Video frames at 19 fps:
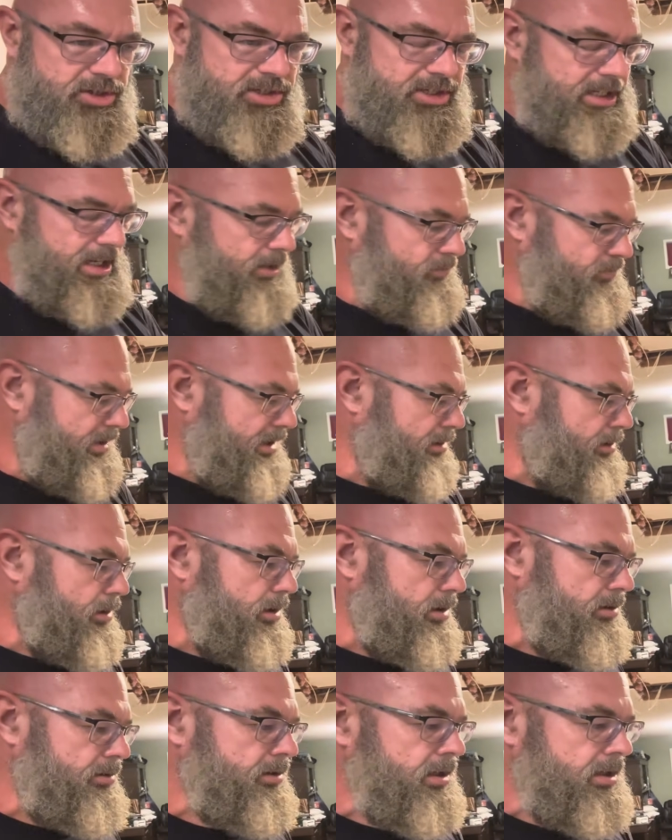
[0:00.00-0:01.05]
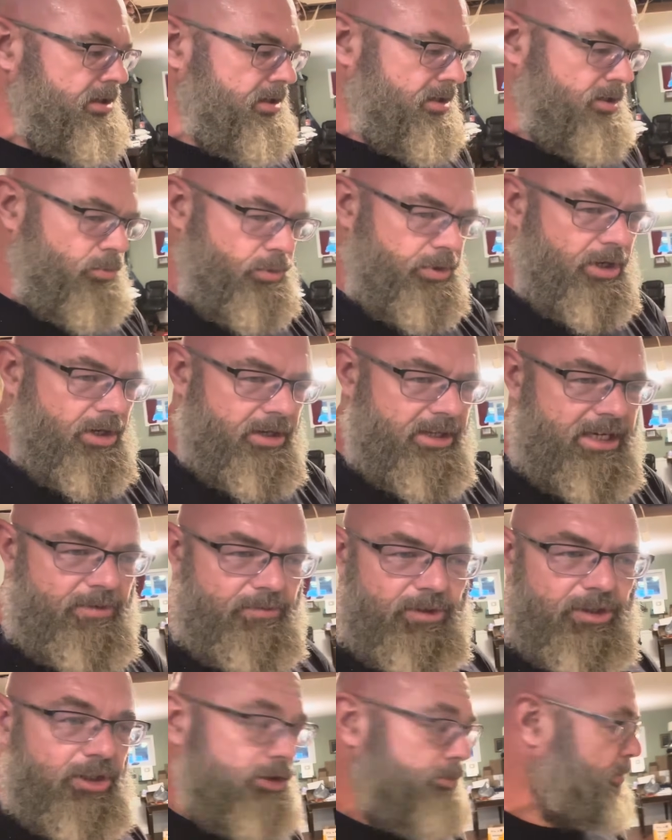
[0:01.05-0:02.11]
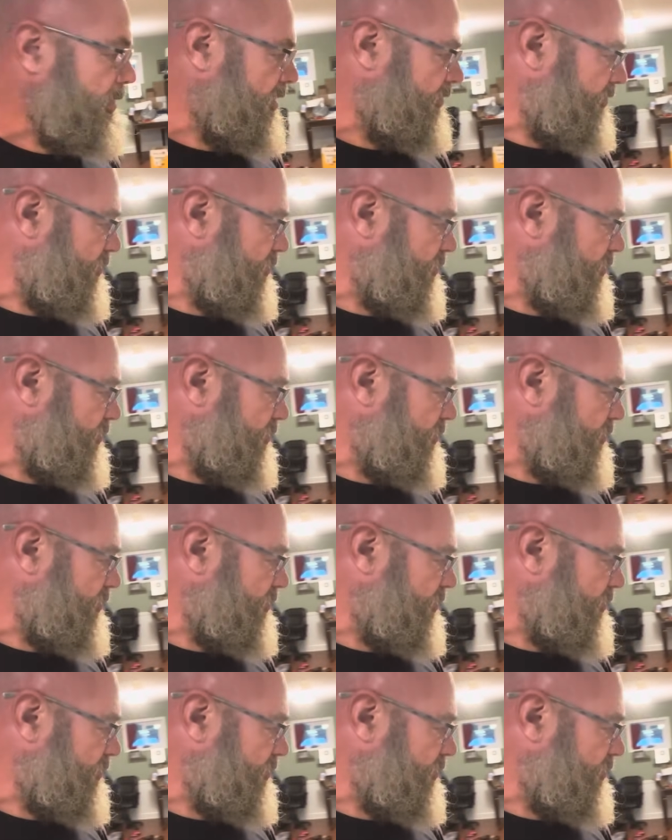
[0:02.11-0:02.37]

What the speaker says: at 8 feet long. We are gonna have a little bit of a